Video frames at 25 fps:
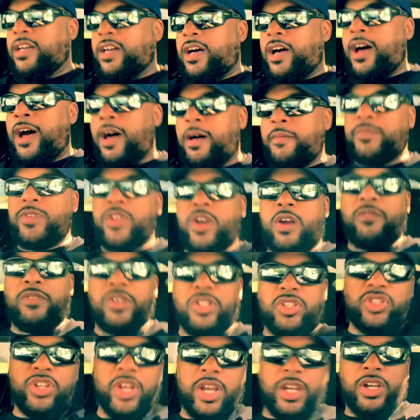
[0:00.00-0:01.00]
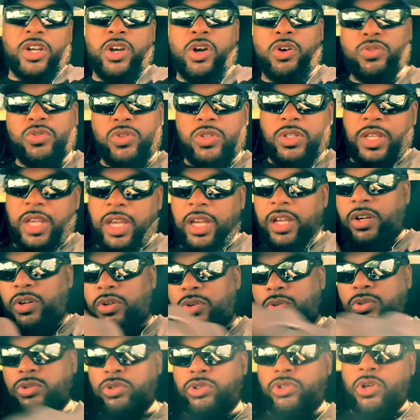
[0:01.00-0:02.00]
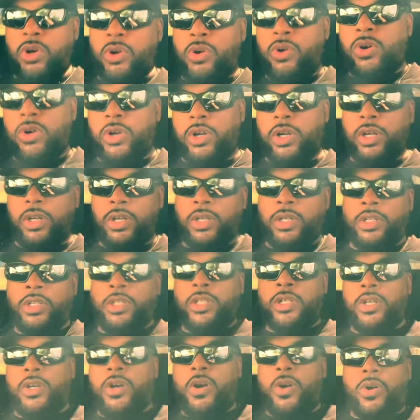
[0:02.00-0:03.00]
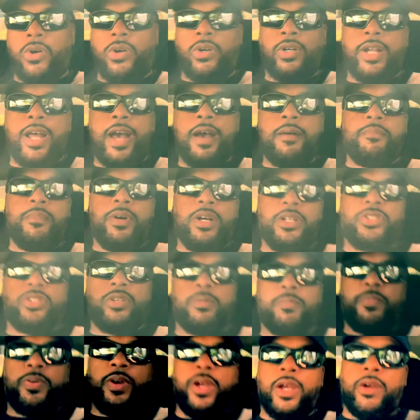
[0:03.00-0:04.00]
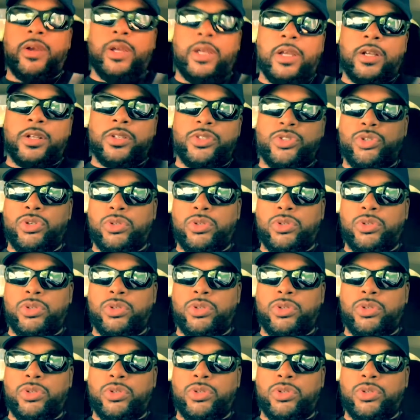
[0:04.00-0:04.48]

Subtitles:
Derevchenko's skills are that much superior to